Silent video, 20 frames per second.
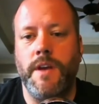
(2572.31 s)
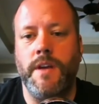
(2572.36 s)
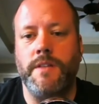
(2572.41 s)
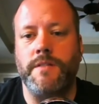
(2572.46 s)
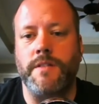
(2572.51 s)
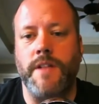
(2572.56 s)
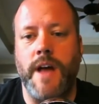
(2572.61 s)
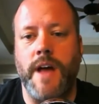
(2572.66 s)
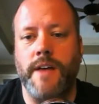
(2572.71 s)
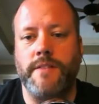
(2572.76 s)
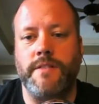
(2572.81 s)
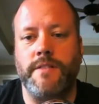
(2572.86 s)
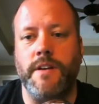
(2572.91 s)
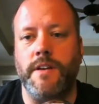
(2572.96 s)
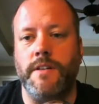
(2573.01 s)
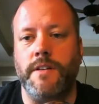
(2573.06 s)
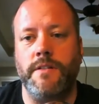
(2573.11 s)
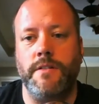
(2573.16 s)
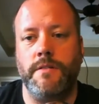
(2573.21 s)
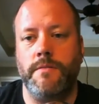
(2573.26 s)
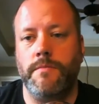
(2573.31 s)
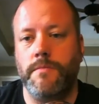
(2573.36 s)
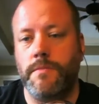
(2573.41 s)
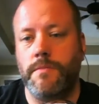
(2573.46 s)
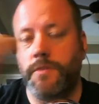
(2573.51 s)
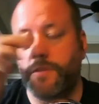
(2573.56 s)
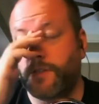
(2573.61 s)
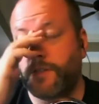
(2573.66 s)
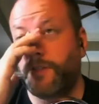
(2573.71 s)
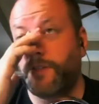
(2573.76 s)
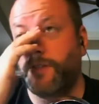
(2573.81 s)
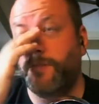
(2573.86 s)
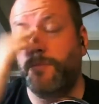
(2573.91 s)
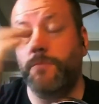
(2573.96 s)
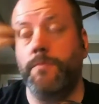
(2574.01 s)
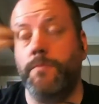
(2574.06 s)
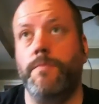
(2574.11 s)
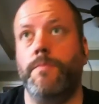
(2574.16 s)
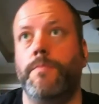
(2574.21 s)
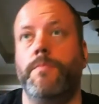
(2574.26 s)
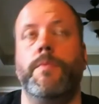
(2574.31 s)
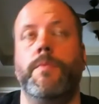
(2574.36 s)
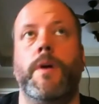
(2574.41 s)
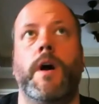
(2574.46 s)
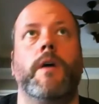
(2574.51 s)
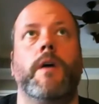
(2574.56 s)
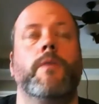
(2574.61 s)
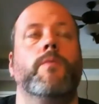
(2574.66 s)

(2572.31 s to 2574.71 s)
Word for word: It's lasted, uh,